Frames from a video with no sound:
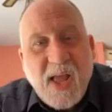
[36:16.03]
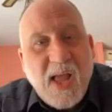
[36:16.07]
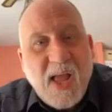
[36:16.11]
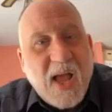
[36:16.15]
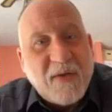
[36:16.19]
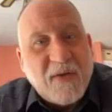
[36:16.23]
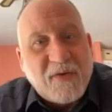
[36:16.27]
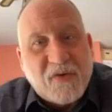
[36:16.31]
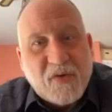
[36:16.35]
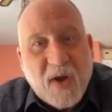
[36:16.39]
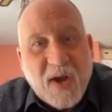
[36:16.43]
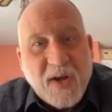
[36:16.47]

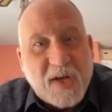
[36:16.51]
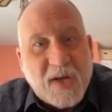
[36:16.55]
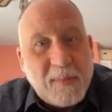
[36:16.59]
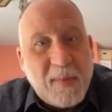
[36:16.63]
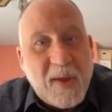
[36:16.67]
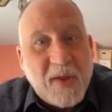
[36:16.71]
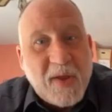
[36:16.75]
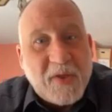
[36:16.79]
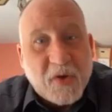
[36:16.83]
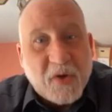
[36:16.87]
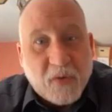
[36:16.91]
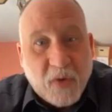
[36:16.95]
have tried to
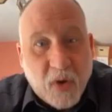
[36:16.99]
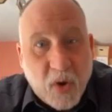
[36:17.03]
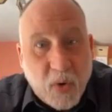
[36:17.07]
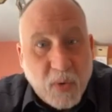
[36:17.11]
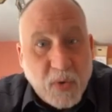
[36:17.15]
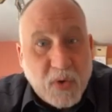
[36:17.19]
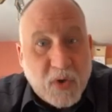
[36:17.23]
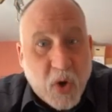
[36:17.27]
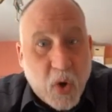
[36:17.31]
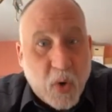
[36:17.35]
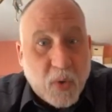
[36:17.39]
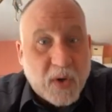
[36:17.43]
make their
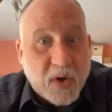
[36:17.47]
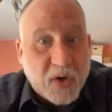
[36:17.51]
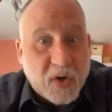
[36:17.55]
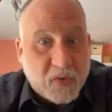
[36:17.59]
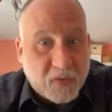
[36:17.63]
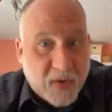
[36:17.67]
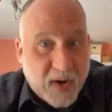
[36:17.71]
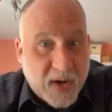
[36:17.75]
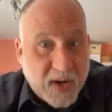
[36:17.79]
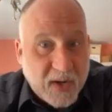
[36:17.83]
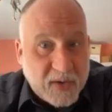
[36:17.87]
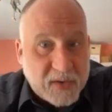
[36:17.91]
own coca
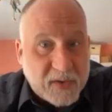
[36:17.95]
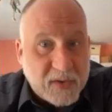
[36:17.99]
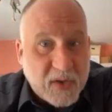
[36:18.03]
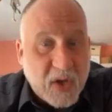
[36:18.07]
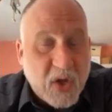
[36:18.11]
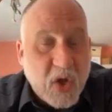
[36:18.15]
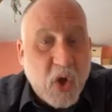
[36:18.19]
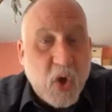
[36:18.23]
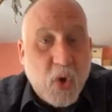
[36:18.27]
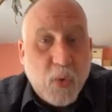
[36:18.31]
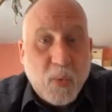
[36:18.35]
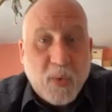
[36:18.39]
drinks
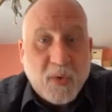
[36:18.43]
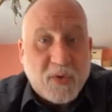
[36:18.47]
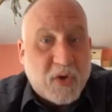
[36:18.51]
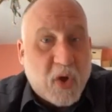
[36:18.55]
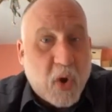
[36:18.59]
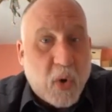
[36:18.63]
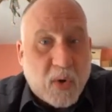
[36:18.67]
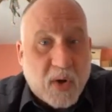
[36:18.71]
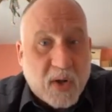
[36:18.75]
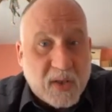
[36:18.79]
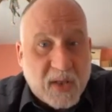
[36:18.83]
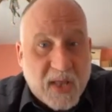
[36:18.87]
with
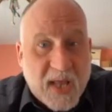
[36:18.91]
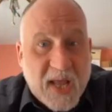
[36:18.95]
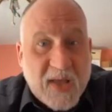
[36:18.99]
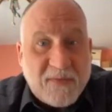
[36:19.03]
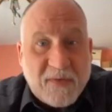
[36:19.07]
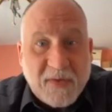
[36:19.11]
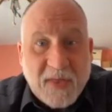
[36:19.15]
coca leaf,